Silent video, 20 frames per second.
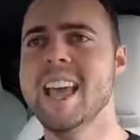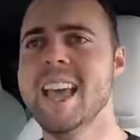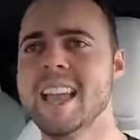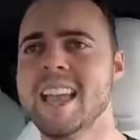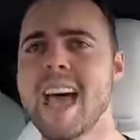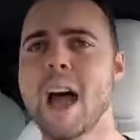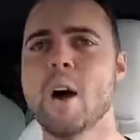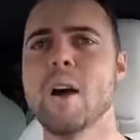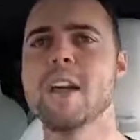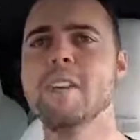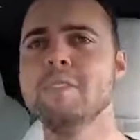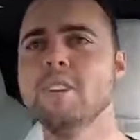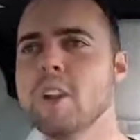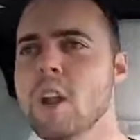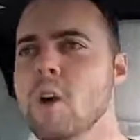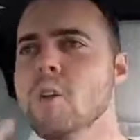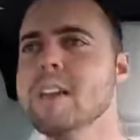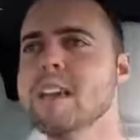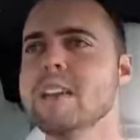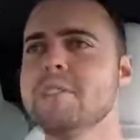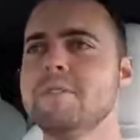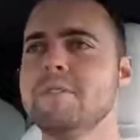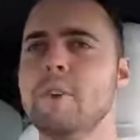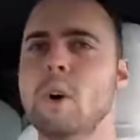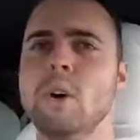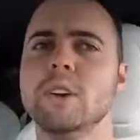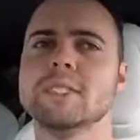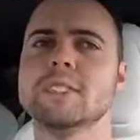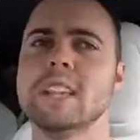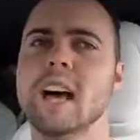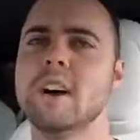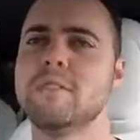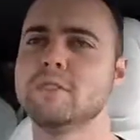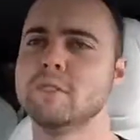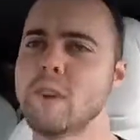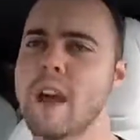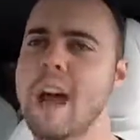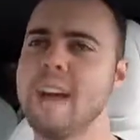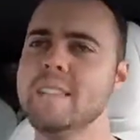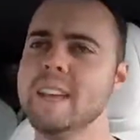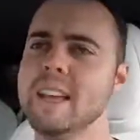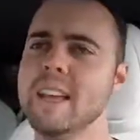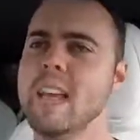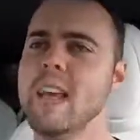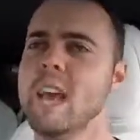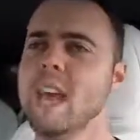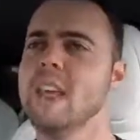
Now, if you don't get full self-driving,